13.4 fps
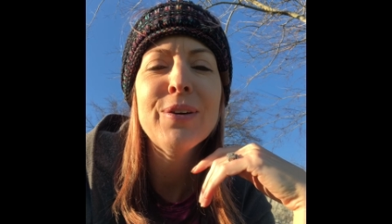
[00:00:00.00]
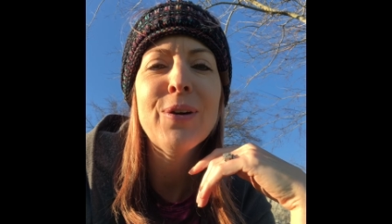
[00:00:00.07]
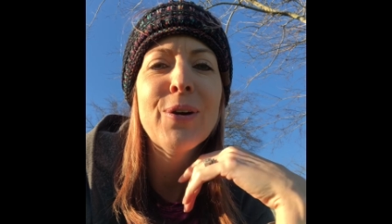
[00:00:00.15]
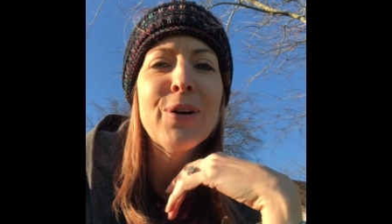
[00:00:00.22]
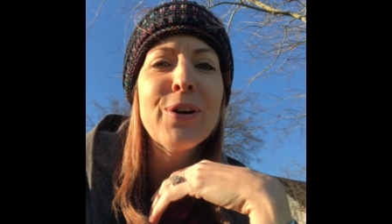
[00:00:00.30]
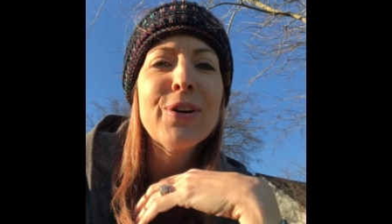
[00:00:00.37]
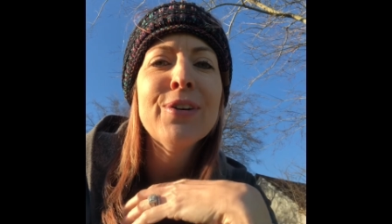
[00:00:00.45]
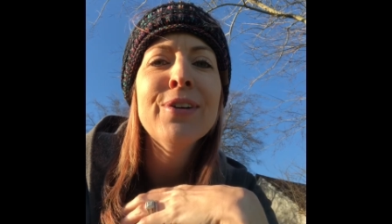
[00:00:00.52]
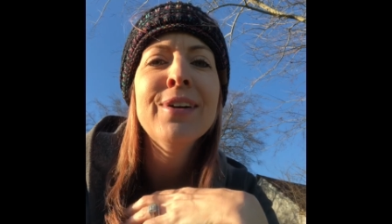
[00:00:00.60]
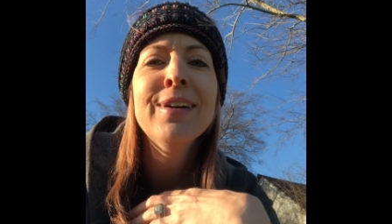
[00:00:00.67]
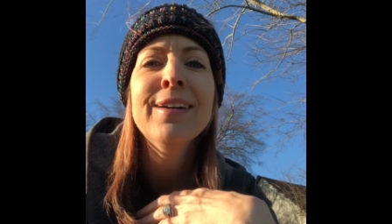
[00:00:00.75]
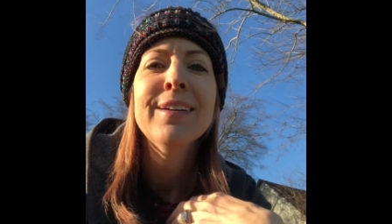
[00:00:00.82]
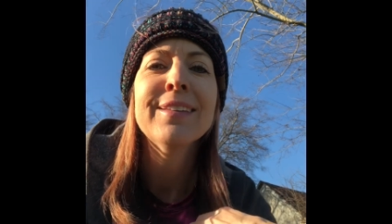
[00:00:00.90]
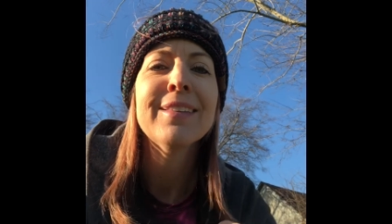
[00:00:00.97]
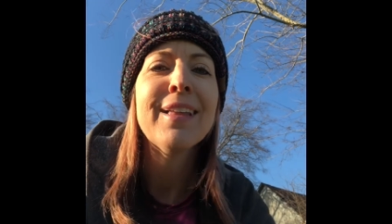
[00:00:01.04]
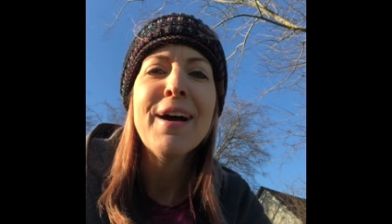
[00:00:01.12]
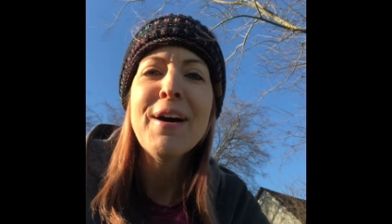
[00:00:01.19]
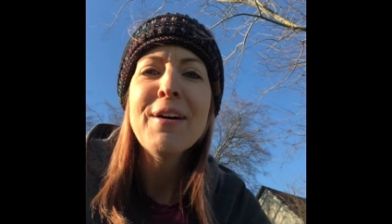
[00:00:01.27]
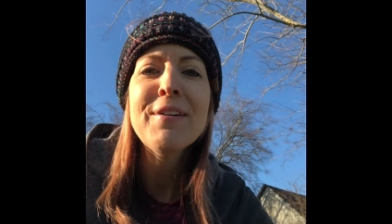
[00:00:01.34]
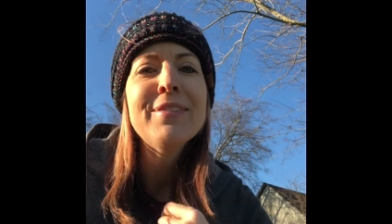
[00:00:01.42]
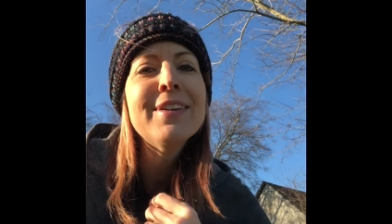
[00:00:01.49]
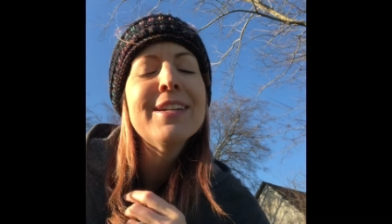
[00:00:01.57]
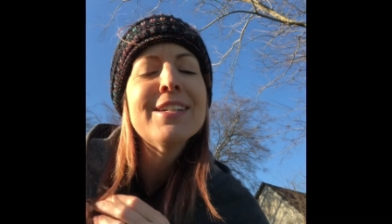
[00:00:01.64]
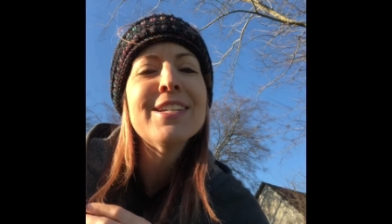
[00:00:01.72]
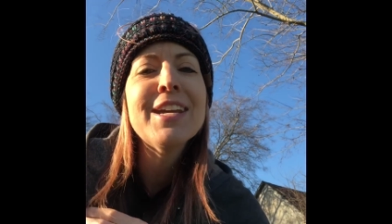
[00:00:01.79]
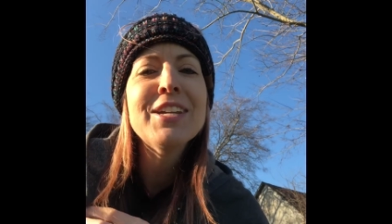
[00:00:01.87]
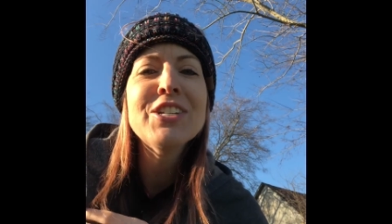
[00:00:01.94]
our love and
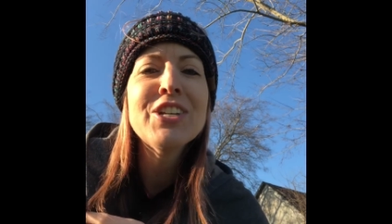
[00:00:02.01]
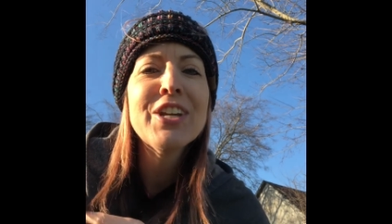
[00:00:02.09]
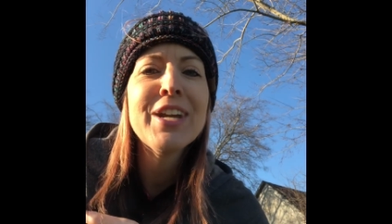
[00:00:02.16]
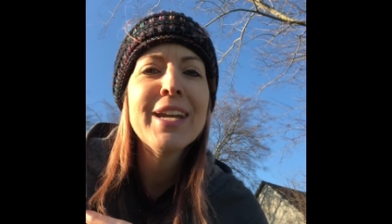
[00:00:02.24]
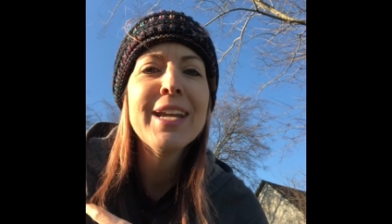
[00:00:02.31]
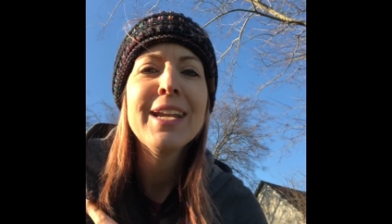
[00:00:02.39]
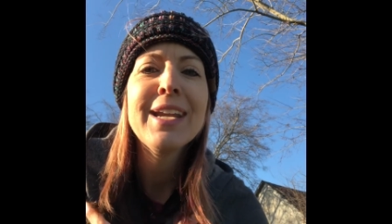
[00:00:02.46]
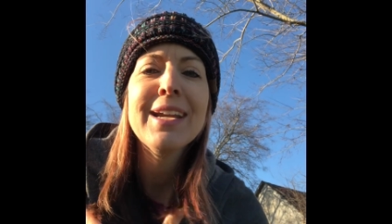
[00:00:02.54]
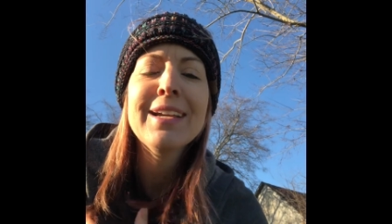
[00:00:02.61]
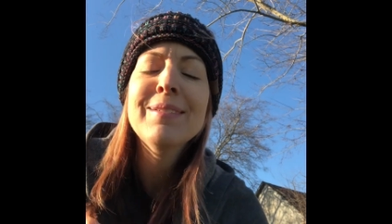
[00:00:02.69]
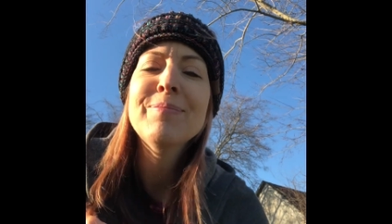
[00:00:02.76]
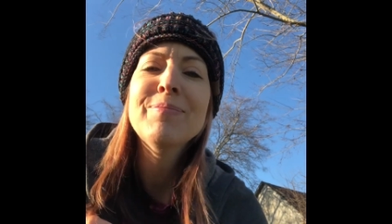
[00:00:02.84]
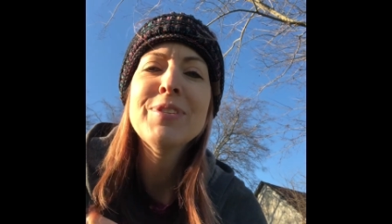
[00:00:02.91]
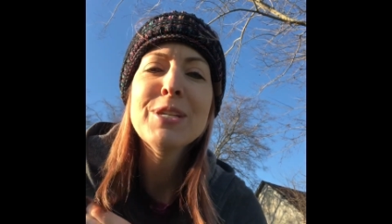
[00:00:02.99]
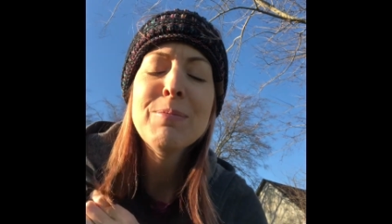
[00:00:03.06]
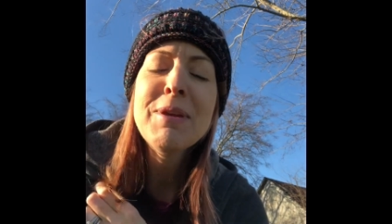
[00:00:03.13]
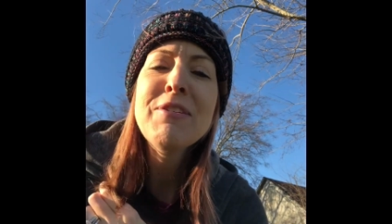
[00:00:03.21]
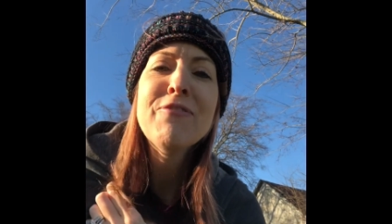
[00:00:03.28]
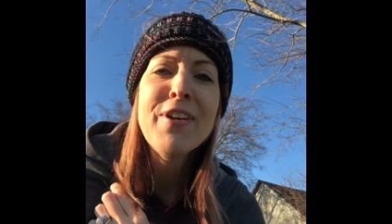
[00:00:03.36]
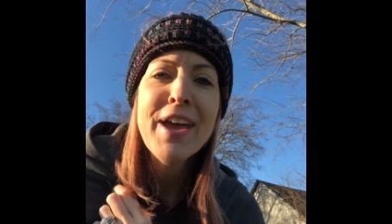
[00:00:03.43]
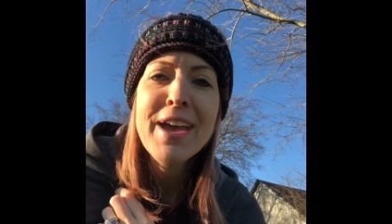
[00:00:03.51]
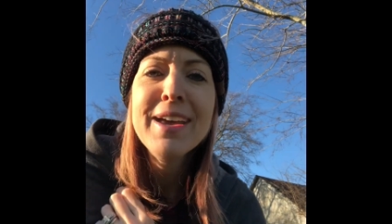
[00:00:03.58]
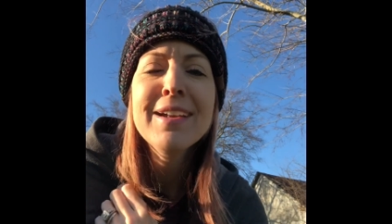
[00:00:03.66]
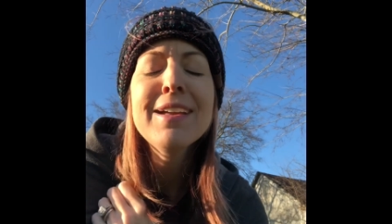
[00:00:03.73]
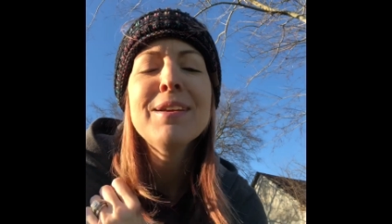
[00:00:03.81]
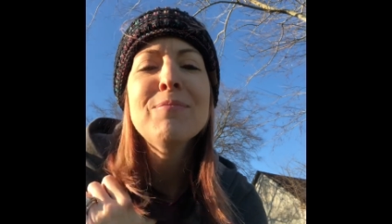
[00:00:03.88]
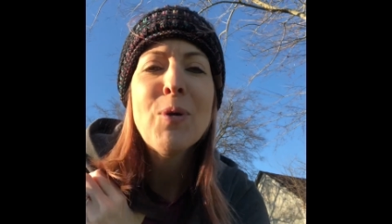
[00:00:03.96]
attention and to be
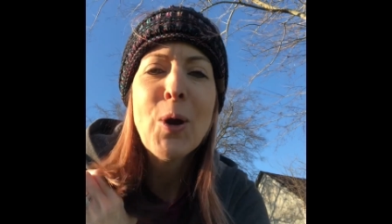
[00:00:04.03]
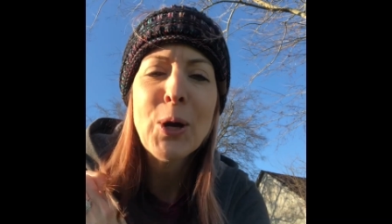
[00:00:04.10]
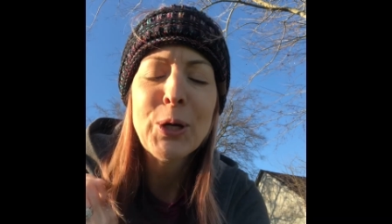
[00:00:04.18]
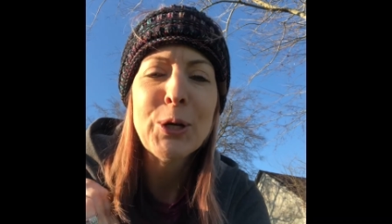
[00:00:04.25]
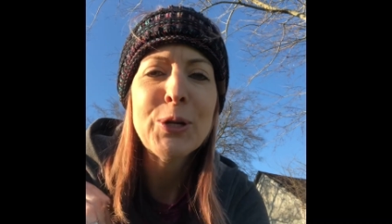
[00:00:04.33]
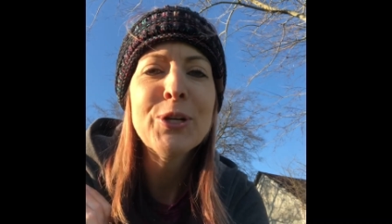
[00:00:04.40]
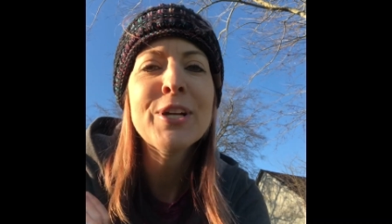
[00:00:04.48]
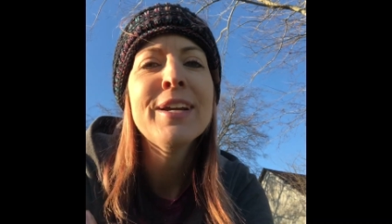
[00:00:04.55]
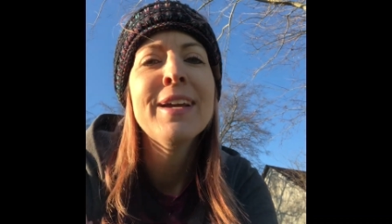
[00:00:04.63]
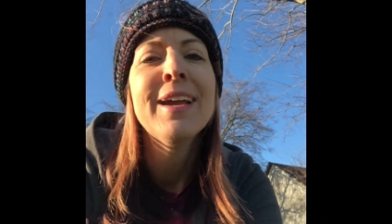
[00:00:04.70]
fed and watered